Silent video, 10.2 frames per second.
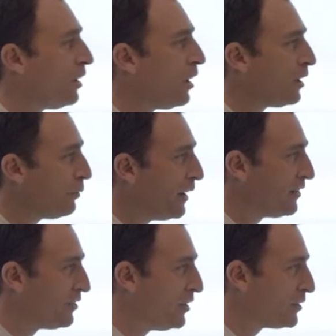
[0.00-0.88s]
all of
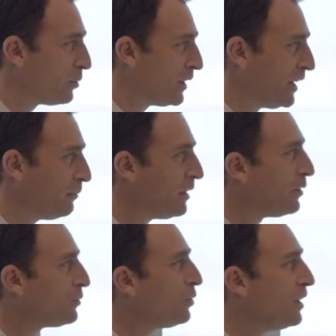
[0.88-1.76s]
us here today
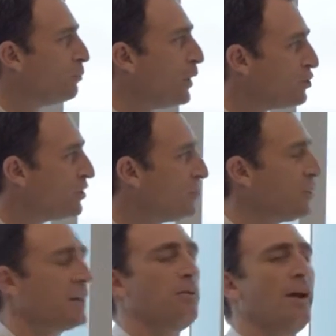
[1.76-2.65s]
belong to the bridge
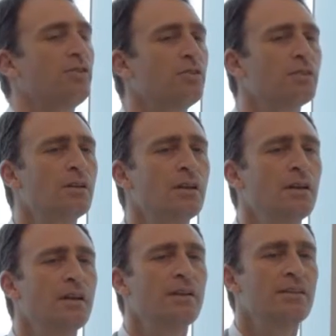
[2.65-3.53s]
generation,
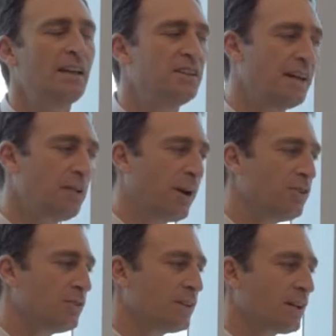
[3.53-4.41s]
the
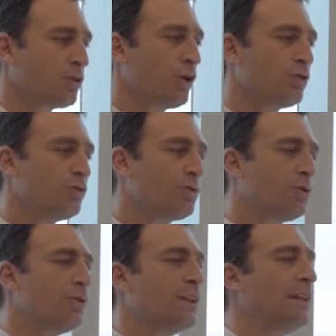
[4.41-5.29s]
generation that crossed
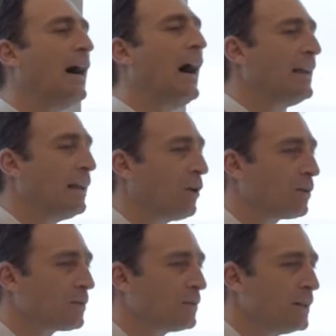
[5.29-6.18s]
from the analog
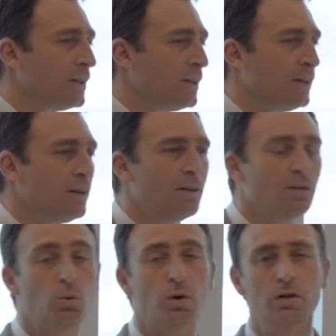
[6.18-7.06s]

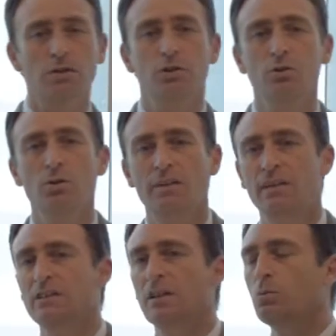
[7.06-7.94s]
world to the
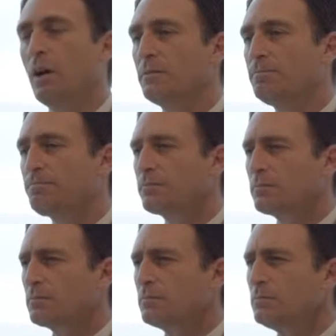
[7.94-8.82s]
digital one.
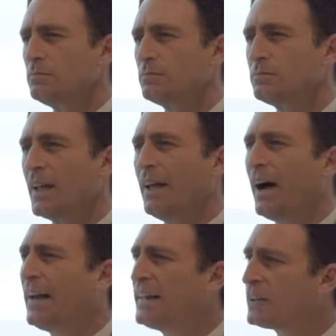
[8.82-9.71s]

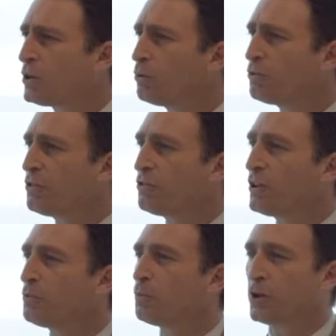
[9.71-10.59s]
And in crossing
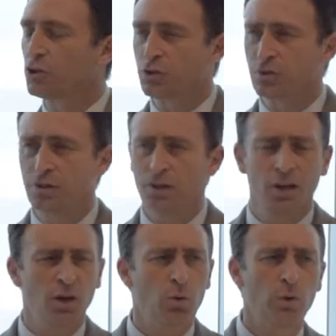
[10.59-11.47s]
this bridge,
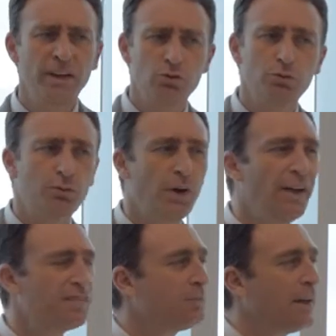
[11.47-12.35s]
we need to
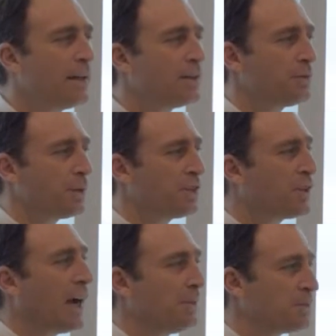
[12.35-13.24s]
face many different
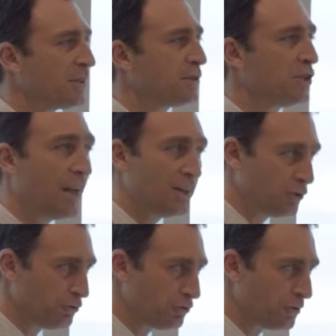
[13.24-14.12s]
types of
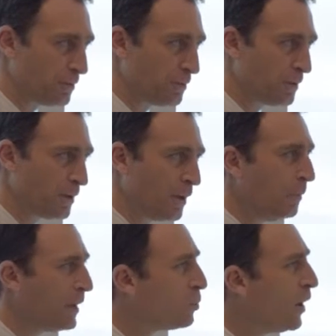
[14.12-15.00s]
challenges.
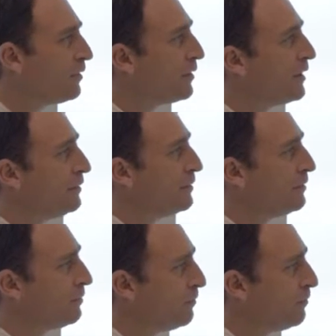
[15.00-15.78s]
But one of them,